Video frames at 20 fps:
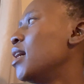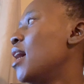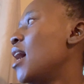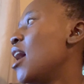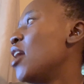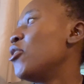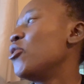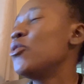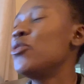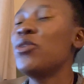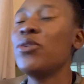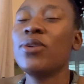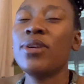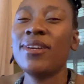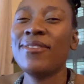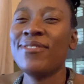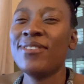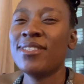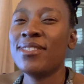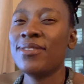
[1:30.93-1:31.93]
I don't know
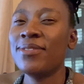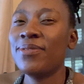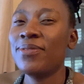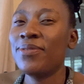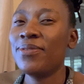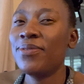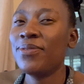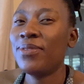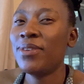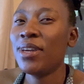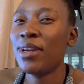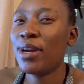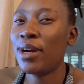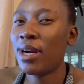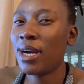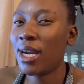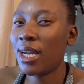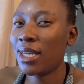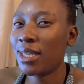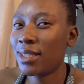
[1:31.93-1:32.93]
if it's
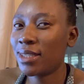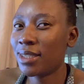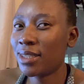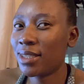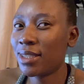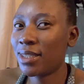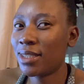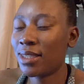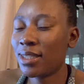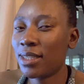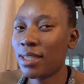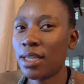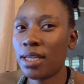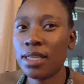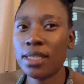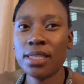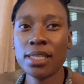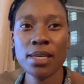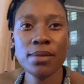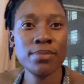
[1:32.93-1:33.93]
Furyx,
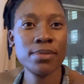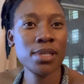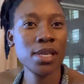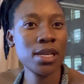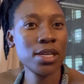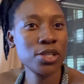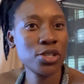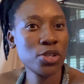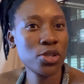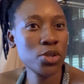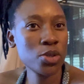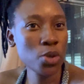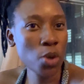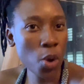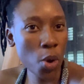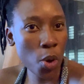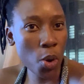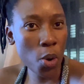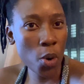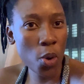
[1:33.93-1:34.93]
Debs at a
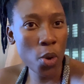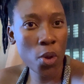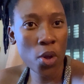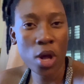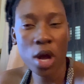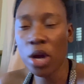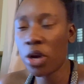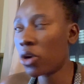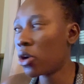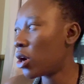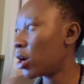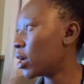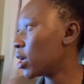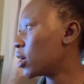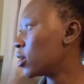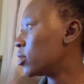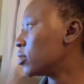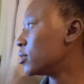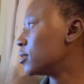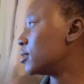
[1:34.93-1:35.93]
Soul,
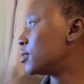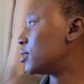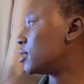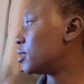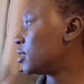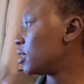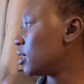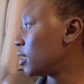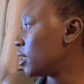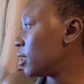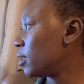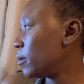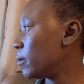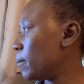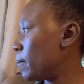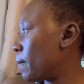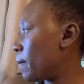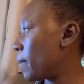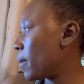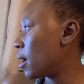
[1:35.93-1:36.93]
Chronicle
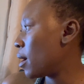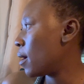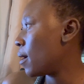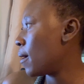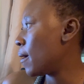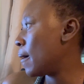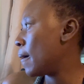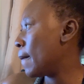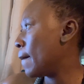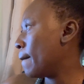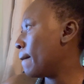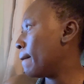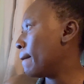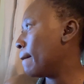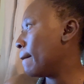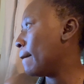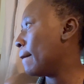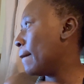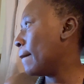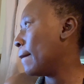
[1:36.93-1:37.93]
Deep,
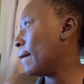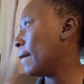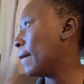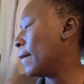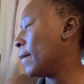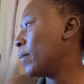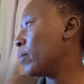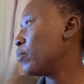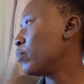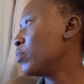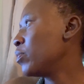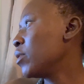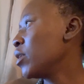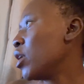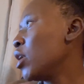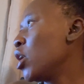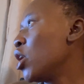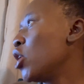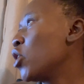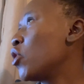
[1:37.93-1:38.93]
um,
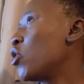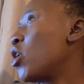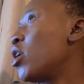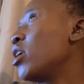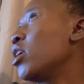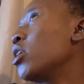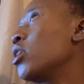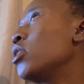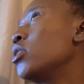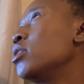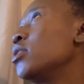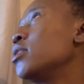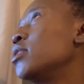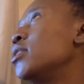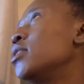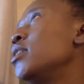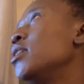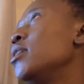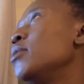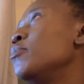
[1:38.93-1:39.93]
Chronicle
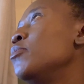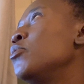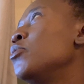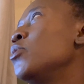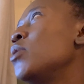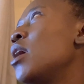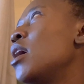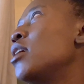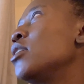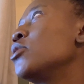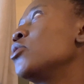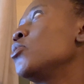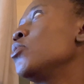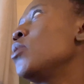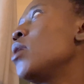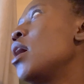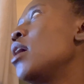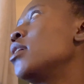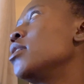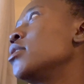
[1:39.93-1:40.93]
Deep, who else,
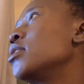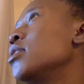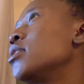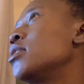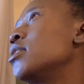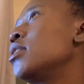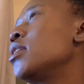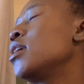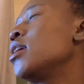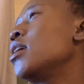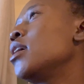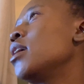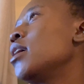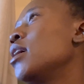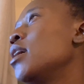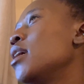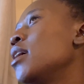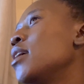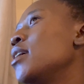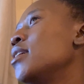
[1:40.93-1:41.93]
who else is
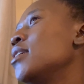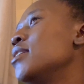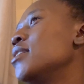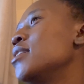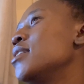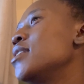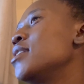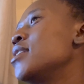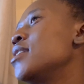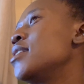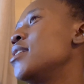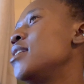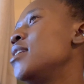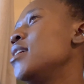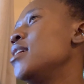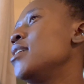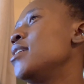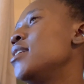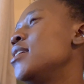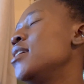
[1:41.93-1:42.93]
there?
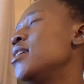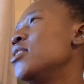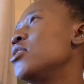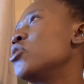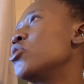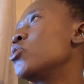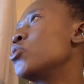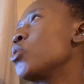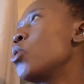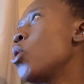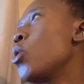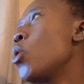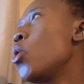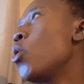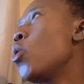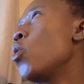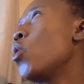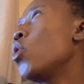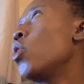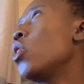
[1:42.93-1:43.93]
DT
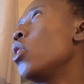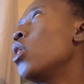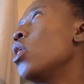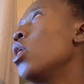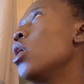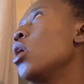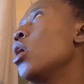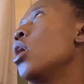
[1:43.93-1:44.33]
Soul,